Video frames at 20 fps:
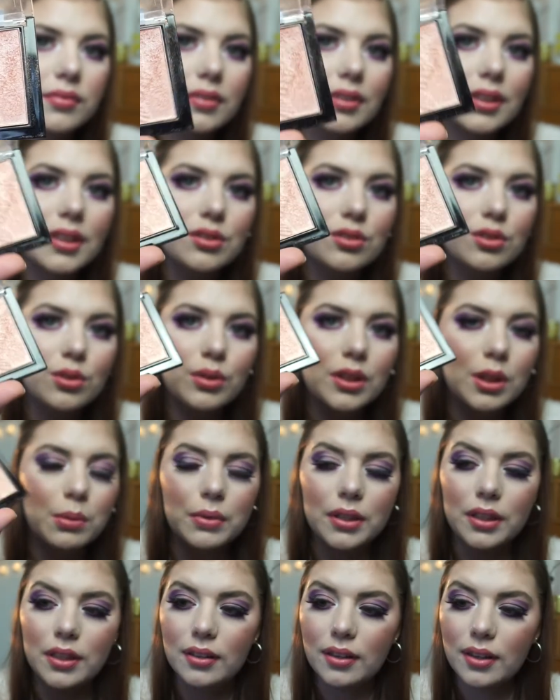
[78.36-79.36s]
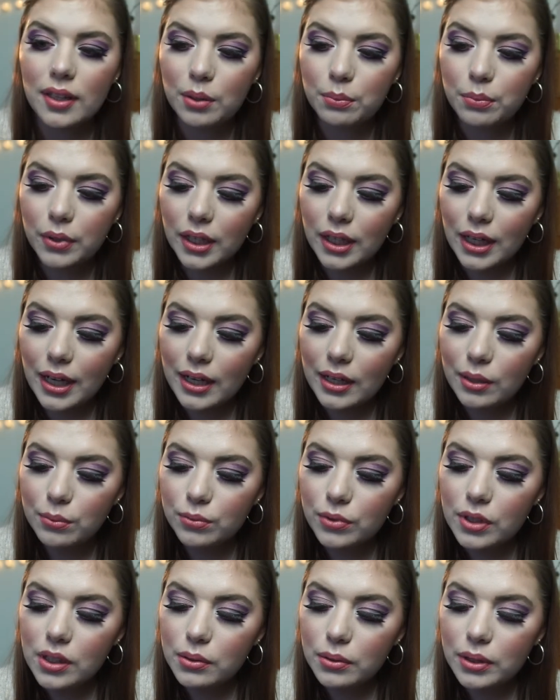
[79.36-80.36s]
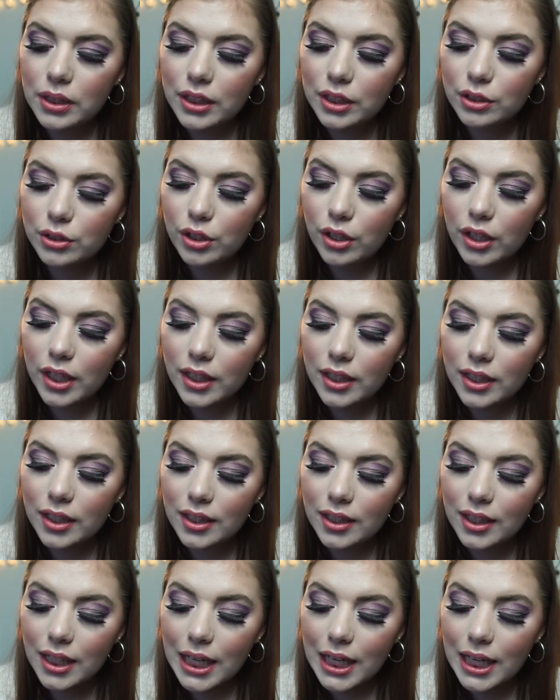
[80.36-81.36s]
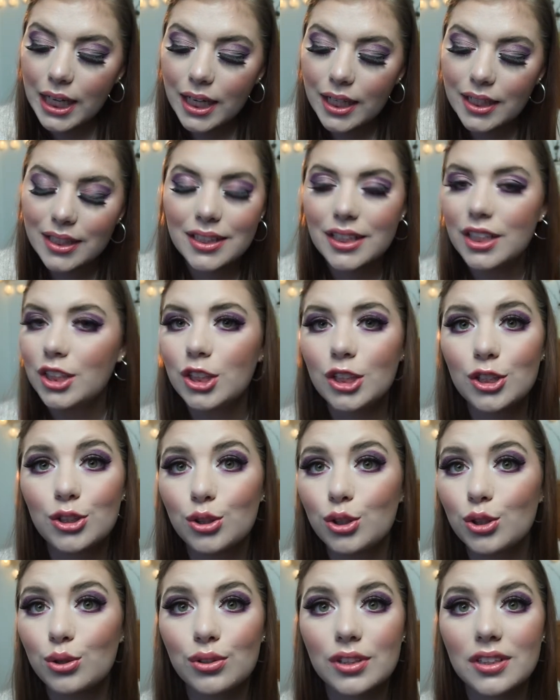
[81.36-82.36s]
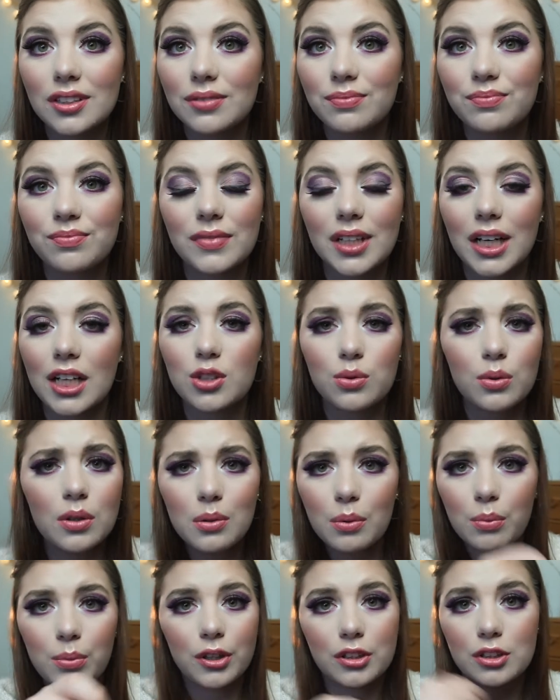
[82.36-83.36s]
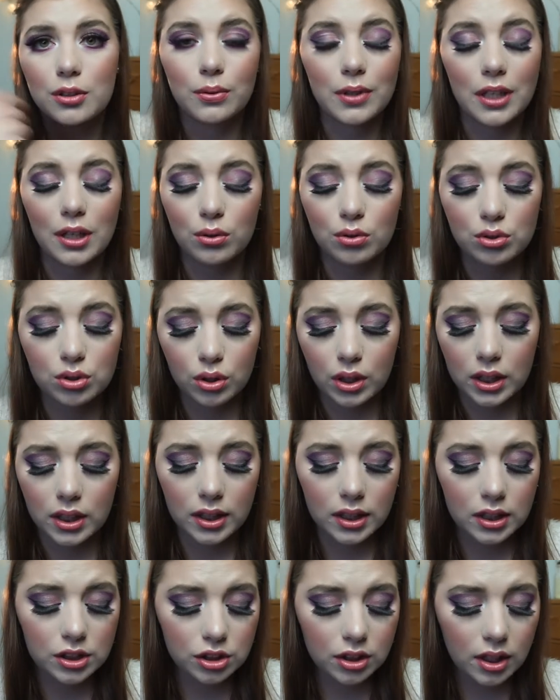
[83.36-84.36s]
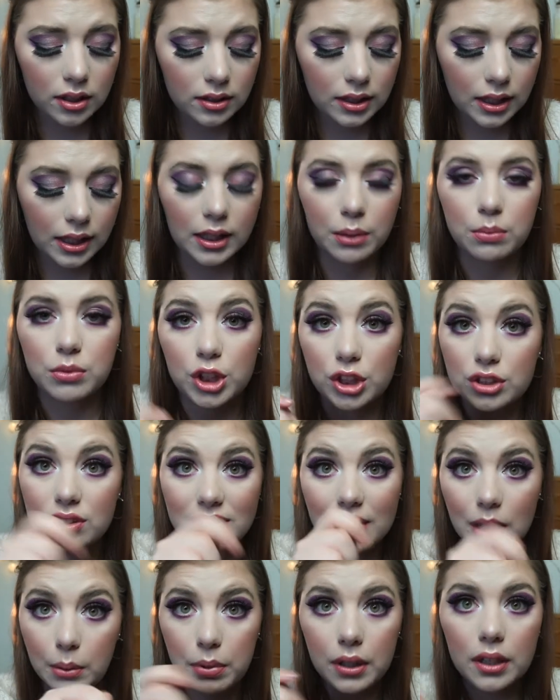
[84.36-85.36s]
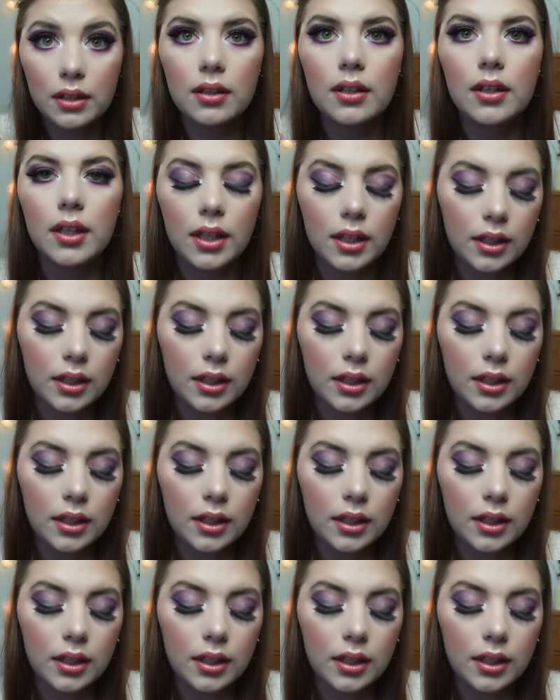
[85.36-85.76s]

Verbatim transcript: There's no dip or anything, but I'm really, really enjoying it, and I just use it. I swirl the brush around, so it's not that I'm just dipping.